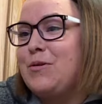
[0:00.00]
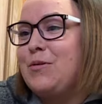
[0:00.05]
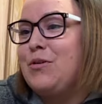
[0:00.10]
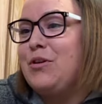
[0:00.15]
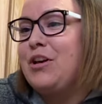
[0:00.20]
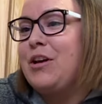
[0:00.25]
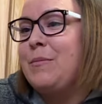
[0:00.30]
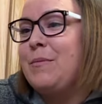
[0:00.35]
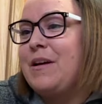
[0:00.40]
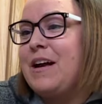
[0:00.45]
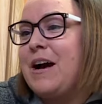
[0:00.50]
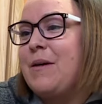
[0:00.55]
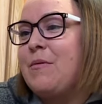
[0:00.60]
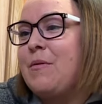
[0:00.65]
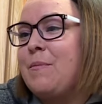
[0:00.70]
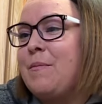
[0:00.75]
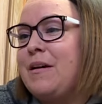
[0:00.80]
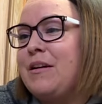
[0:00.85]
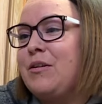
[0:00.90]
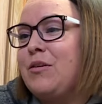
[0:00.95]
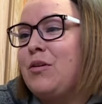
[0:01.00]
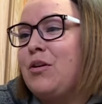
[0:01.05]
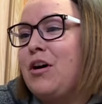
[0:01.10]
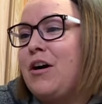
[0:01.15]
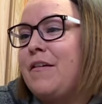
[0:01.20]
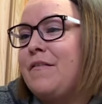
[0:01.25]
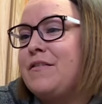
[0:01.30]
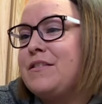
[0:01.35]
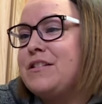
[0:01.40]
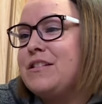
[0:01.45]
Meanwhile, Wyco
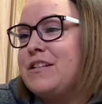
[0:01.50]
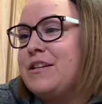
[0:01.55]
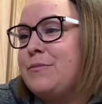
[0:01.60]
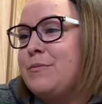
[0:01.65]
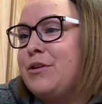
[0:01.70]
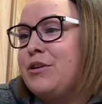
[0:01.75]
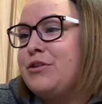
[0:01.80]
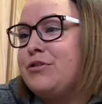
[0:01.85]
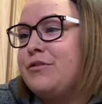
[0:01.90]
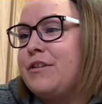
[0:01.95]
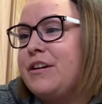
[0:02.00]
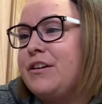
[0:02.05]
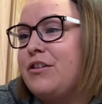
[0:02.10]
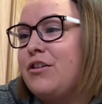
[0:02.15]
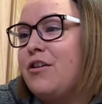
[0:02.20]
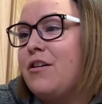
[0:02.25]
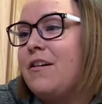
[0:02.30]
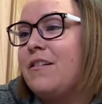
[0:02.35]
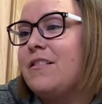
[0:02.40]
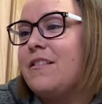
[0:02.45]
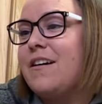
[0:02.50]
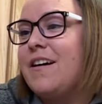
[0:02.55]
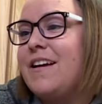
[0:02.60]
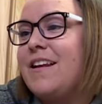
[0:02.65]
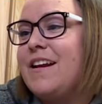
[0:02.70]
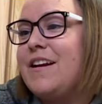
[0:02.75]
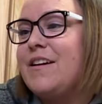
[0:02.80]
wants to be reimbursed.